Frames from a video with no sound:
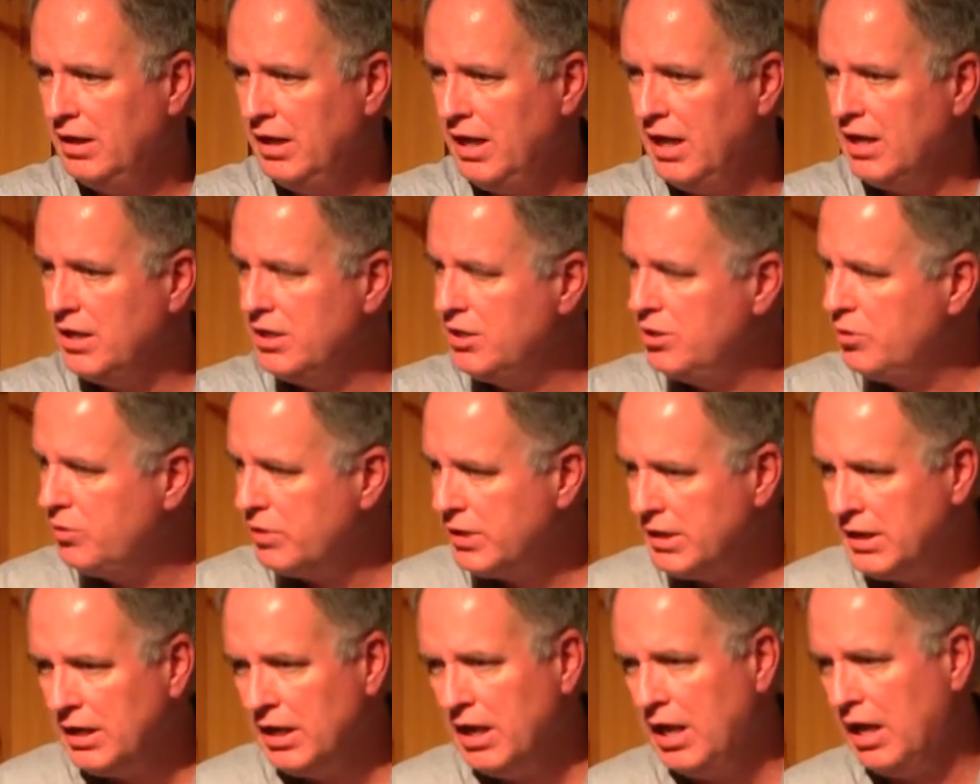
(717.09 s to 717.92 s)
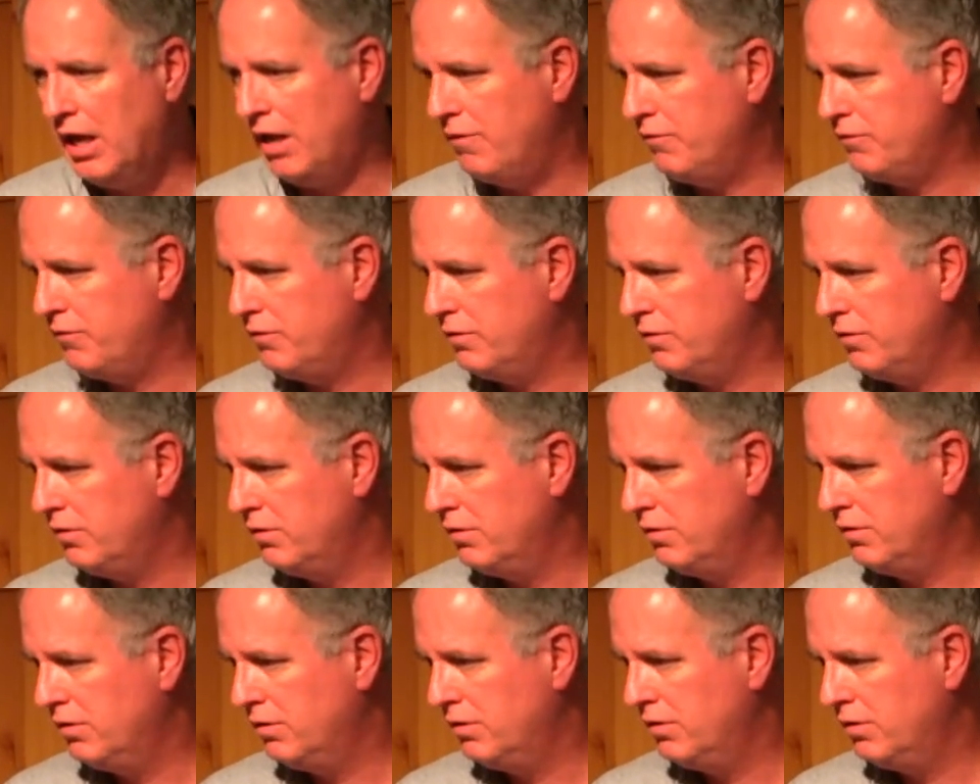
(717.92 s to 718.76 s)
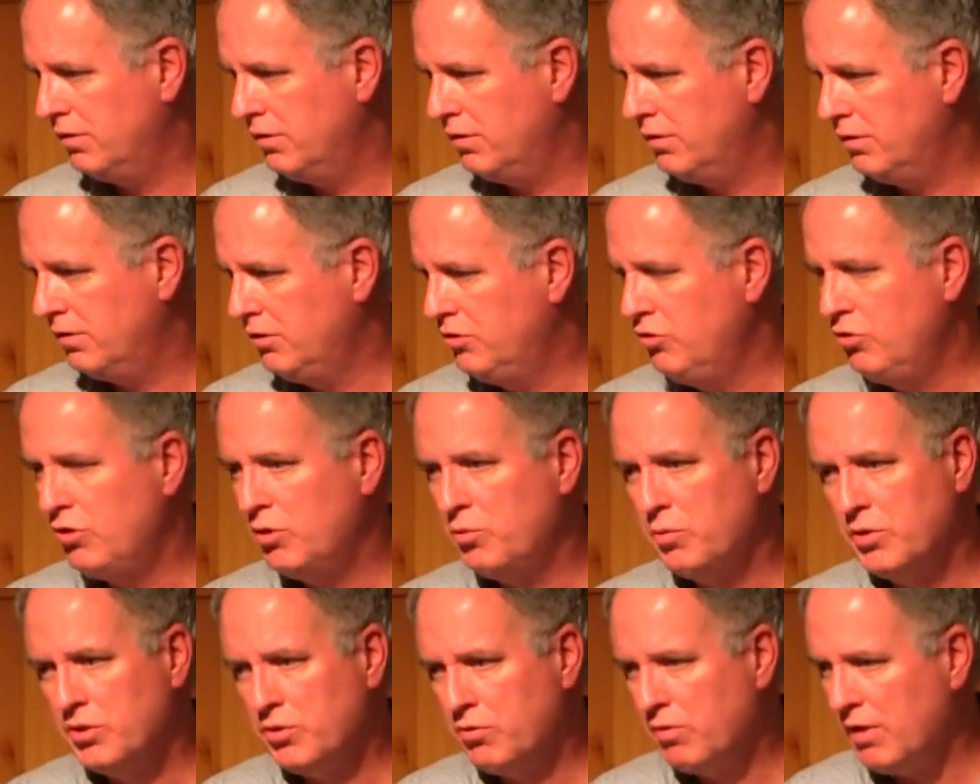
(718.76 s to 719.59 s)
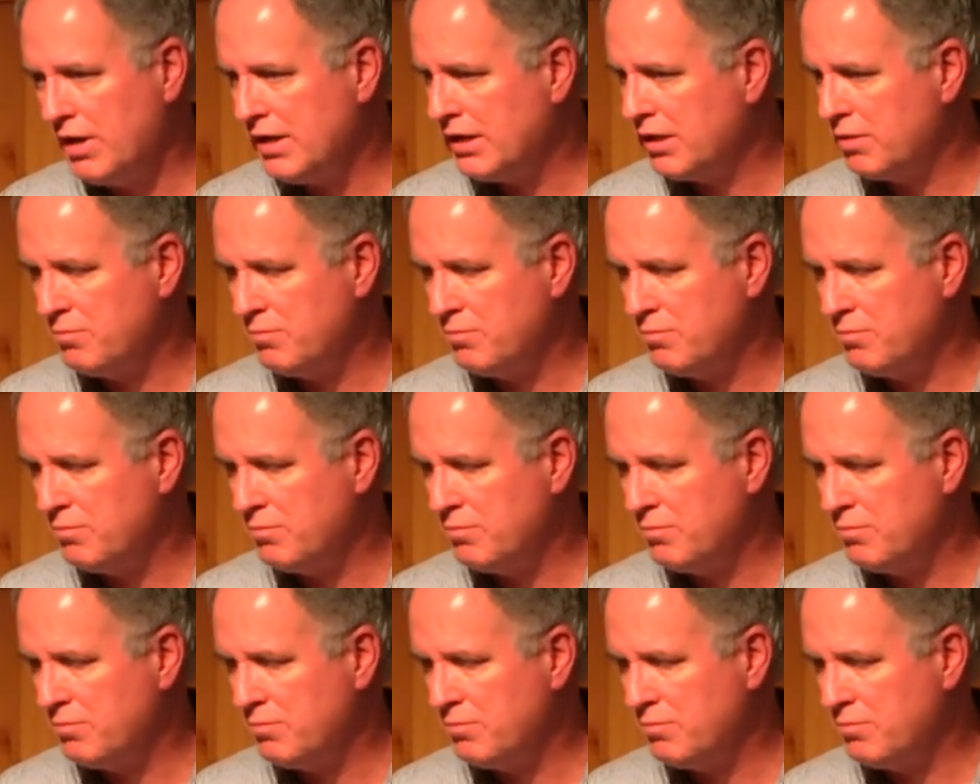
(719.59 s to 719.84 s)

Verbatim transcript: And do it in love, do it with great